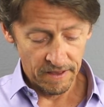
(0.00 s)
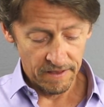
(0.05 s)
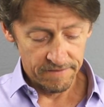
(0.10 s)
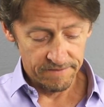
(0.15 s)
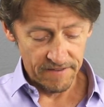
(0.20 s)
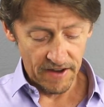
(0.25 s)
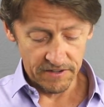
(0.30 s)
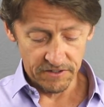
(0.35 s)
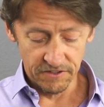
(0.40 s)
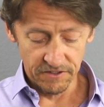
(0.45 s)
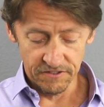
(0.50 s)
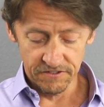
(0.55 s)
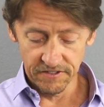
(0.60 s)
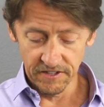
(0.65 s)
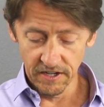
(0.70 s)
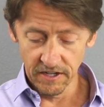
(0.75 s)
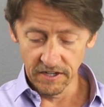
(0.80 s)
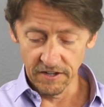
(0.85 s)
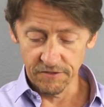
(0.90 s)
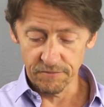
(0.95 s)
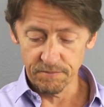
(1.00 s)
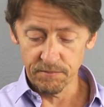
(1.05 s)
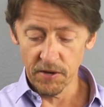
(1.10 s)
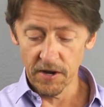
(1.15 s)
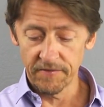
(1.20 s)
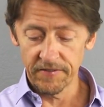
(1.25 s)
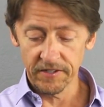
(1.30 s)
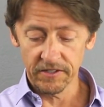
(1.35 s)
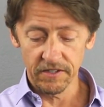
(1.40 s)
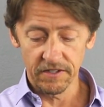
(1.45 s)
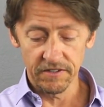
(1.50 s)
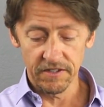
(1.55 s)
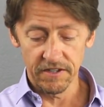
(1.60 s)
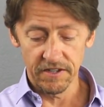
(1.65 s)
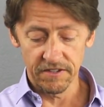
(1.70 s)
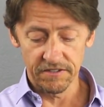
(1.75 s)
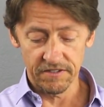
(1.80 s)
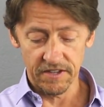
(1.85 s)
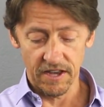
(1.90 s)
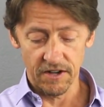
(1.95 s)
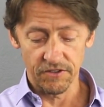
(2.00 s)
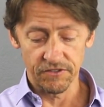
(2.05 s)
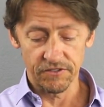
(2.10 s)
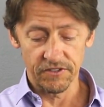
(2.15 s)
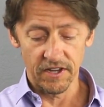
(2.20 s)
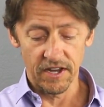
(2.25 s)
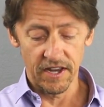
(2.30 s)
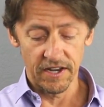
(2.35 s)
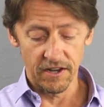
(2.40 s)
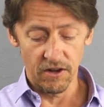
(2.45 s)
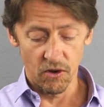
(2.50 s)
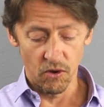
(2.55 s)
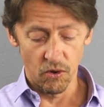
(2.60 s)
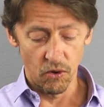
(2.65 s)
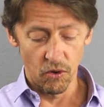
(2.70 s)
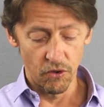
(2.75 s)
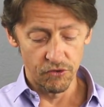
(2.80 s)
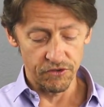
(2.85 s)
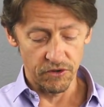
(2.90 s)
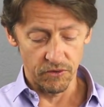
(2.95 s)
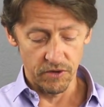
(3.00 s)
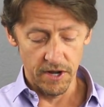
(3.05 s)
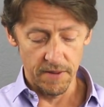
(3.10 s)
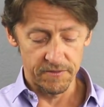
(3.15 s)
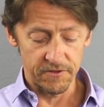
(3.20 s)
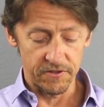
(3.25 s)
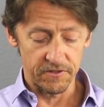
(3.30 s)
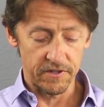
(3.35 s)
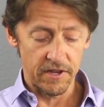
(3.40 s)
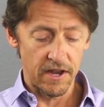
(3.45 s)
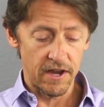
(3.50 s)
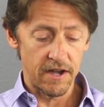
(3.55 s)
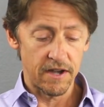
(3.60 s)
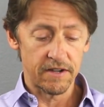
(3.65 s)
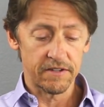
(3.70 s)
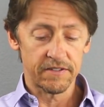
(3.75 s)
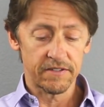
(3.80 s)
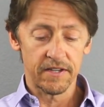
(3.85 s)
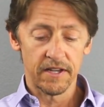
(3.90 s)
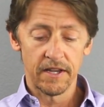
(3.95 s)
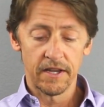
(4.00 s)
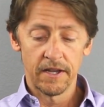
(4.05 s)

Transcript: Factory seal is perfect on this. I don't see any holes or rips or tears.